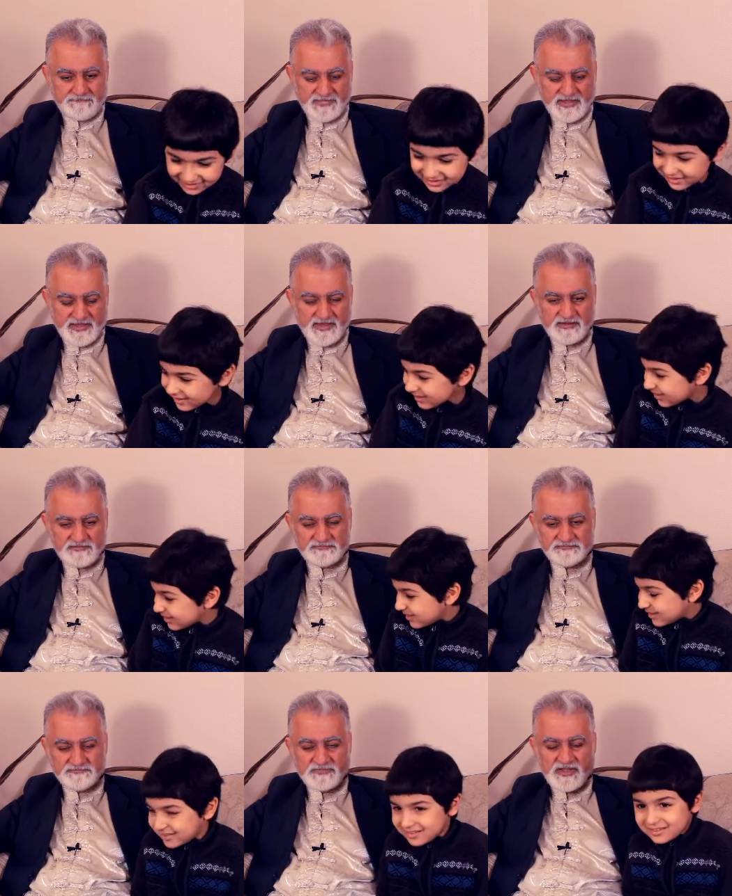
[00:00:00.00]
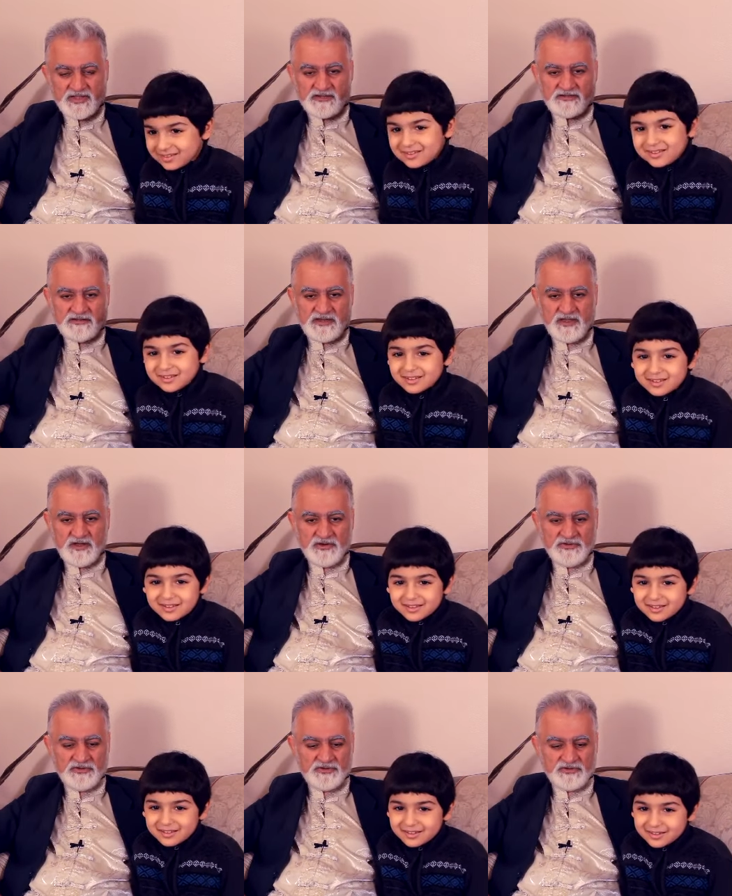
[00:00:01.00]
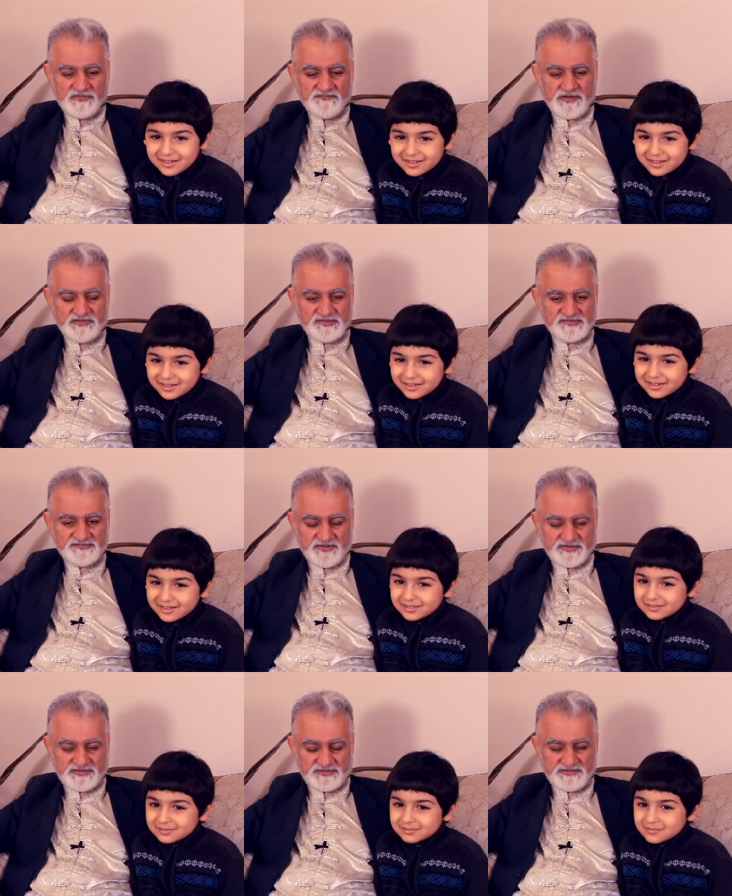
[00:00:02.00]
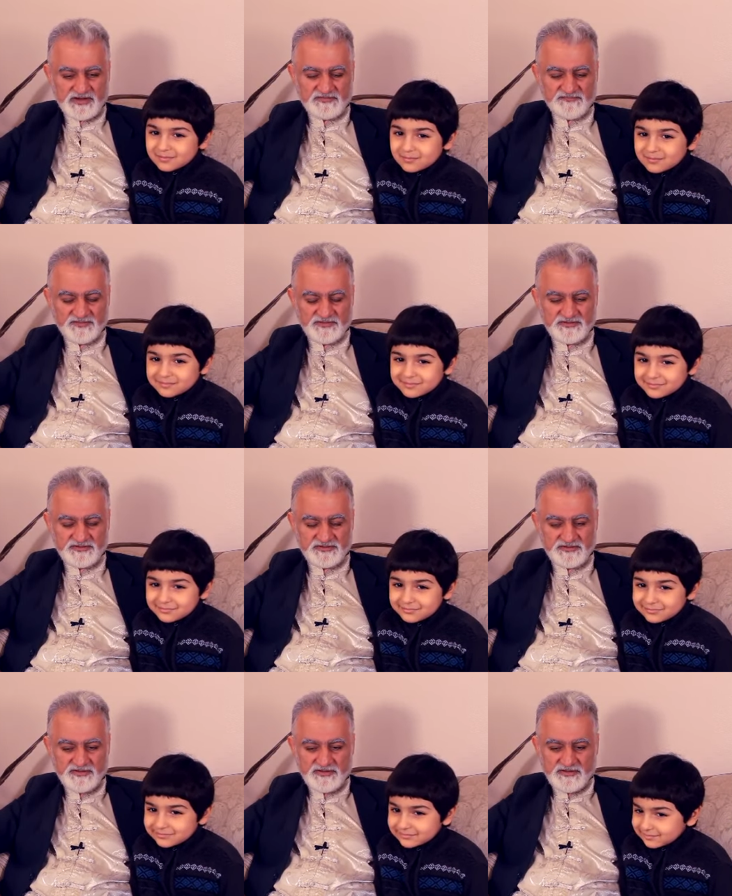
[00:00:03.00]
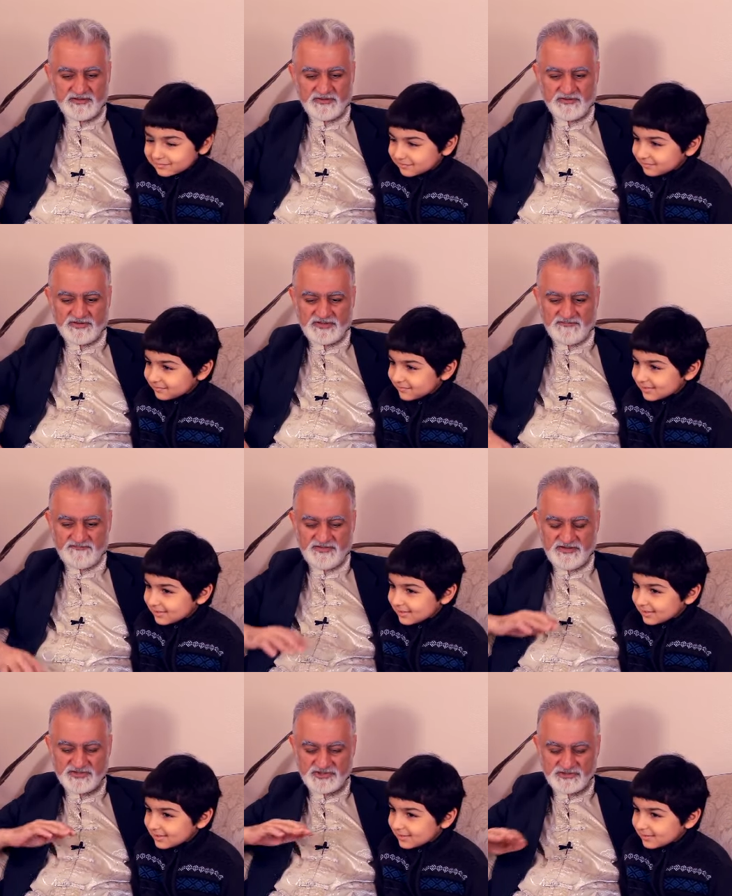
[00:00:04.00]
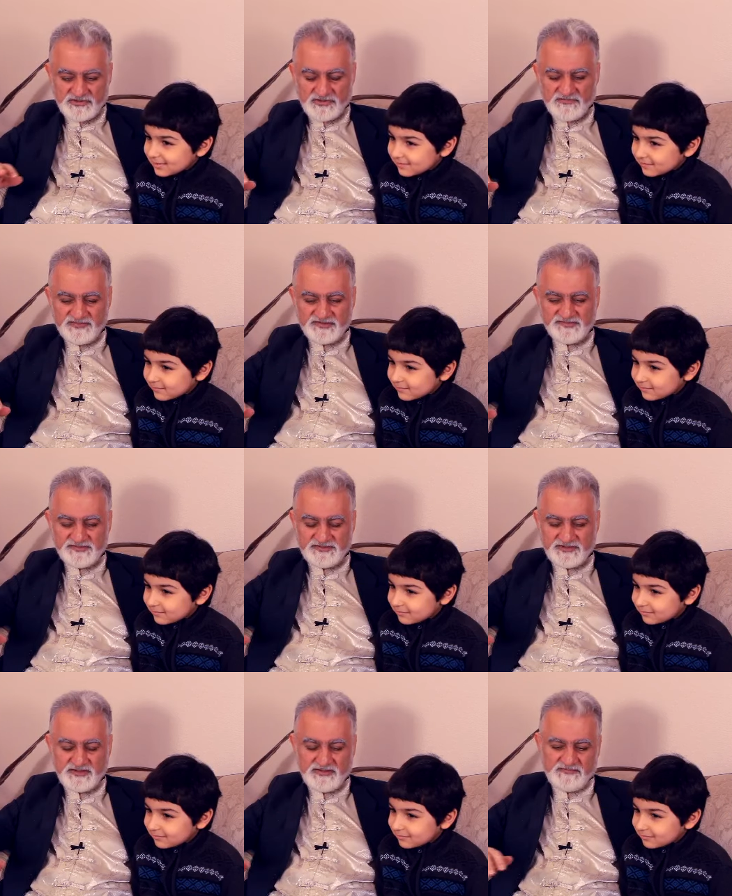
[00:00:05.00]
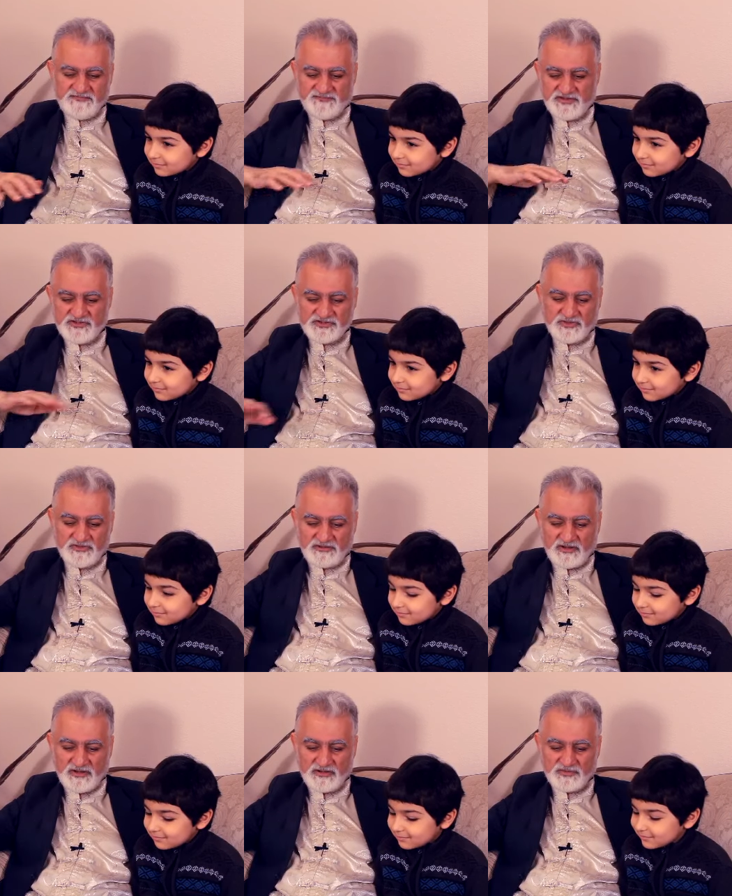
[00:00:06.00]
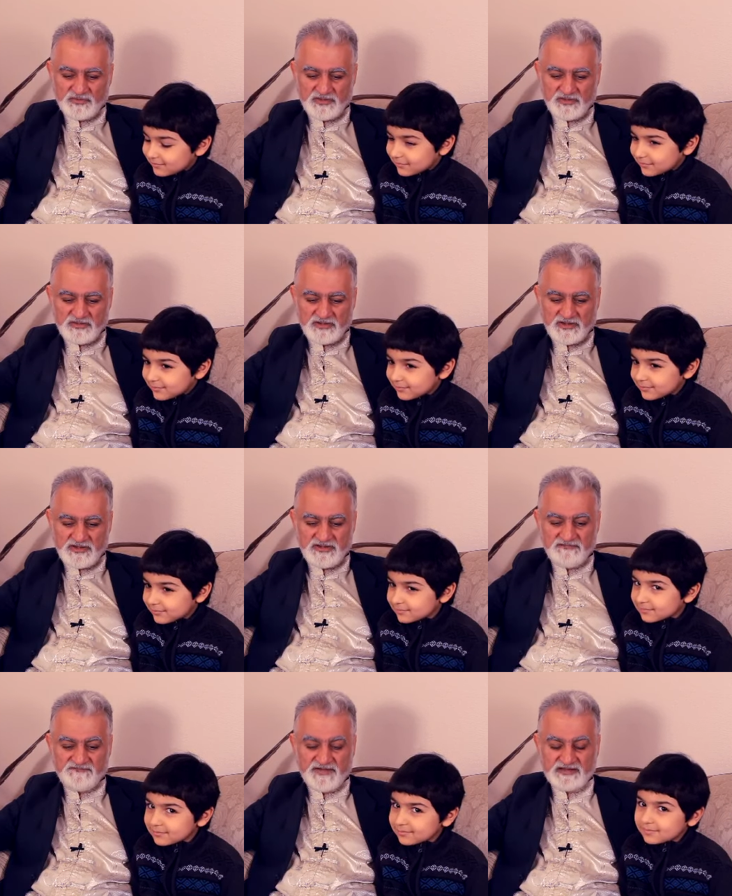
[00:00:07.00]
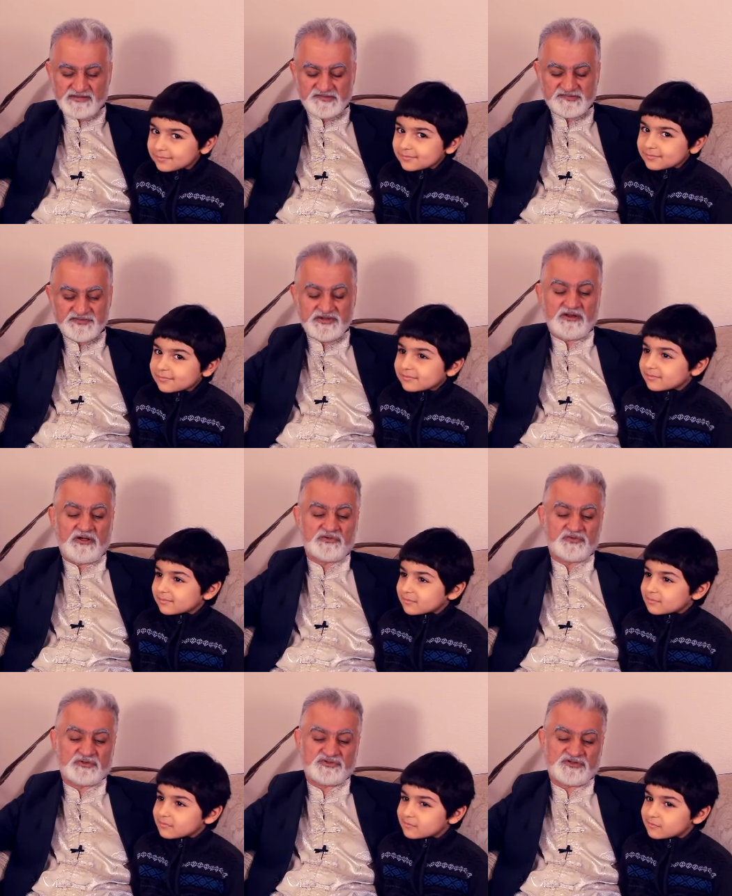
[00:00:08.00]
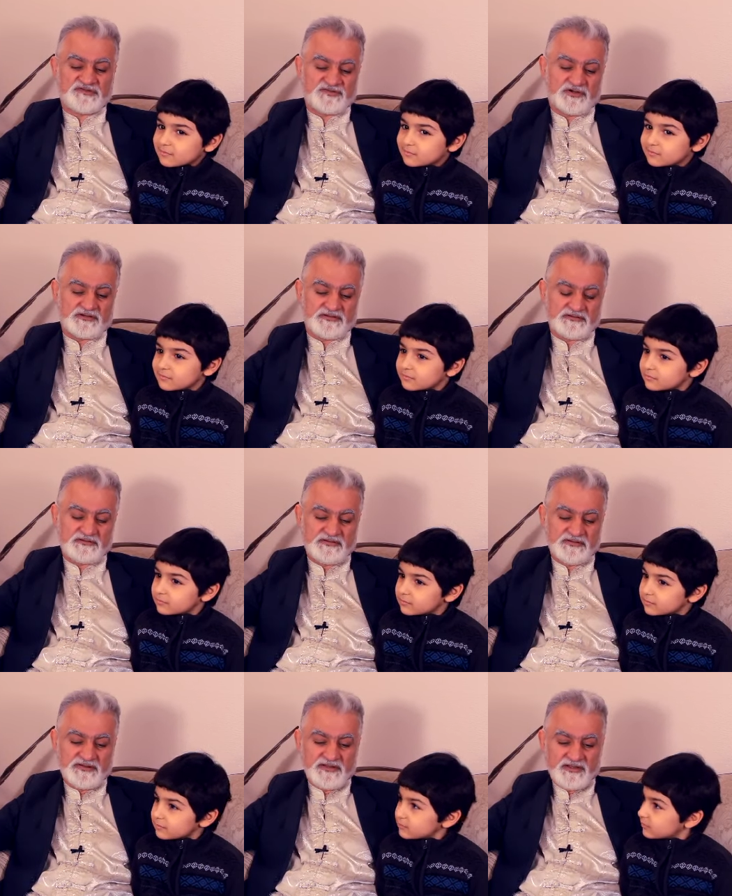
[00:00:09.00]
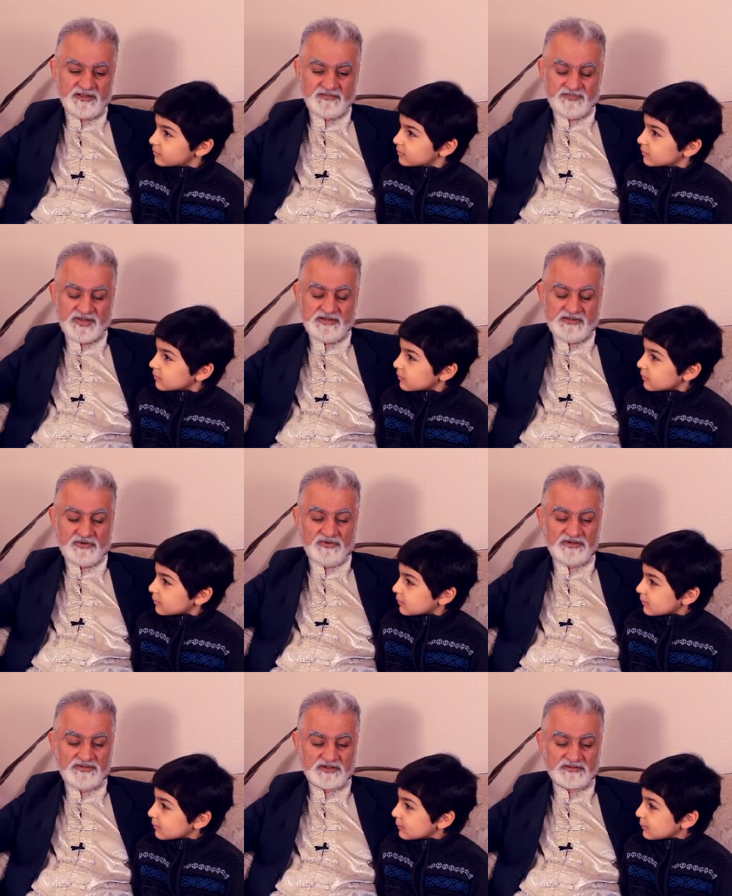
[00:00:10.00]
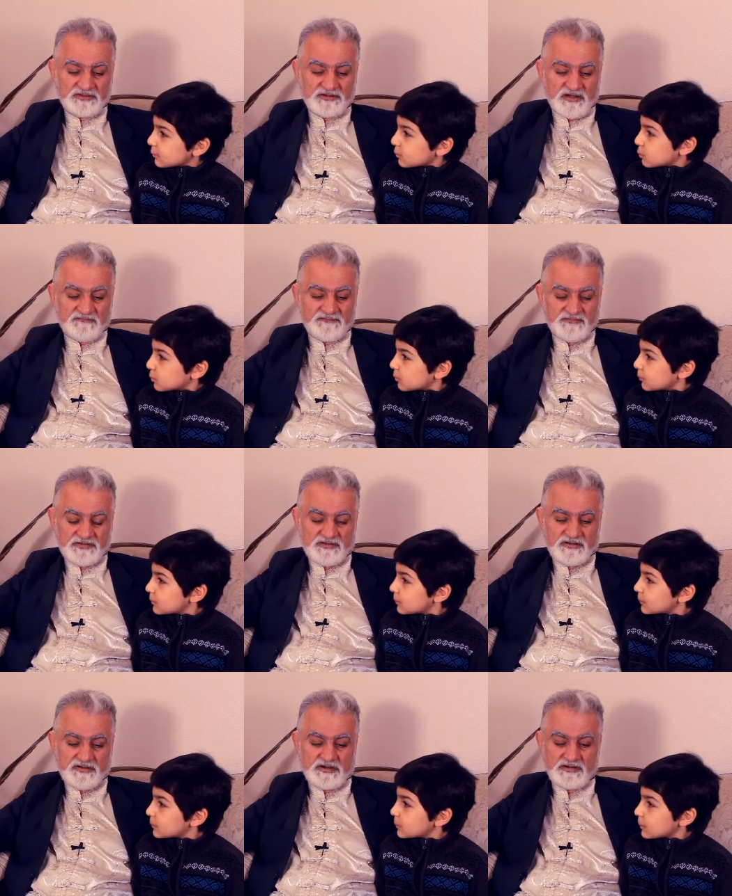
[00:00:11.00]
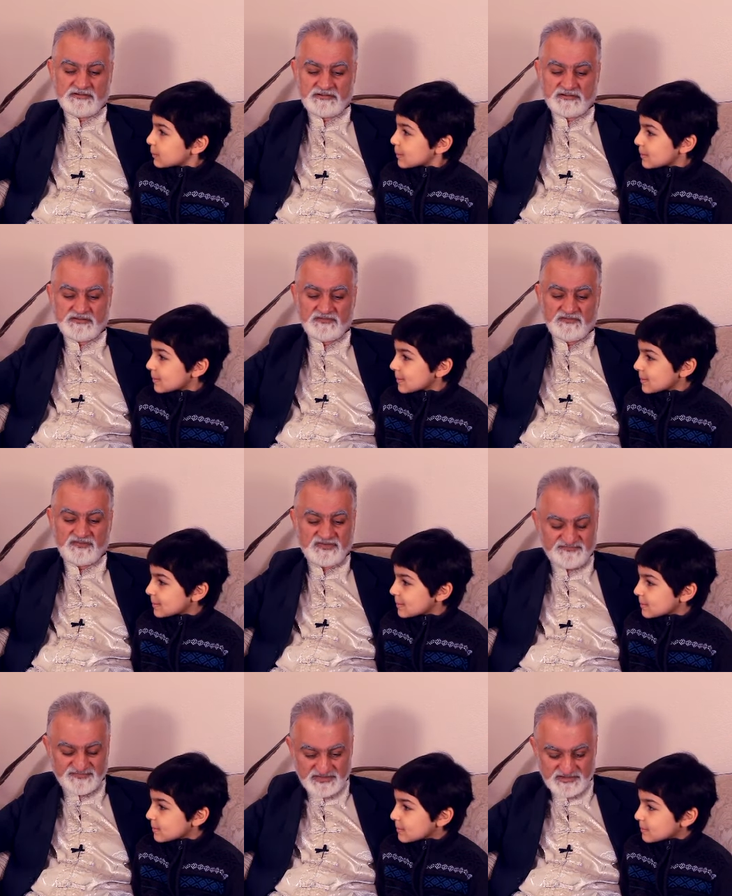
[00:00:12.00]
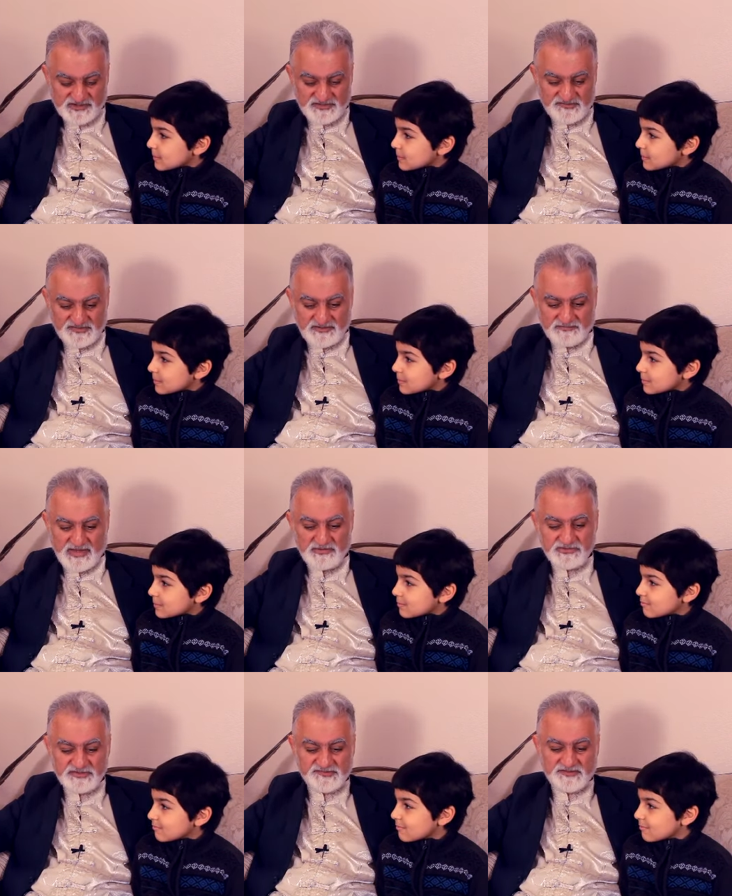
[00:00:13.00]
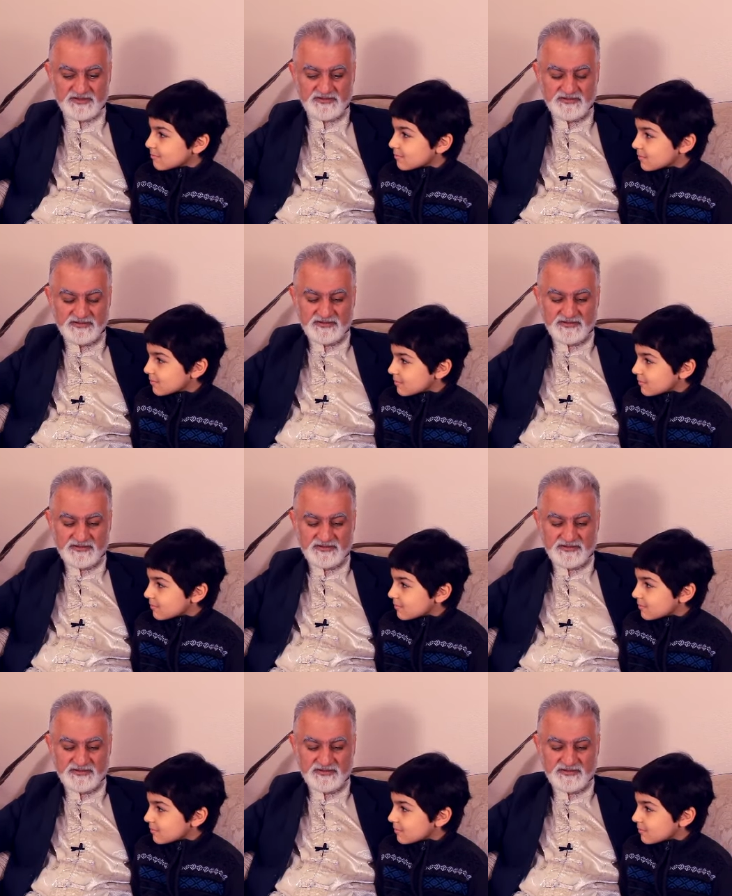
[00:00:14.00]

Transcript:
Speaker 1: Yeah. Now your father's father, grandfather, already finished university, finished all the hard work, and in fact, his real hard work just started. Being the only doctor of 100 villages in Baluchistan,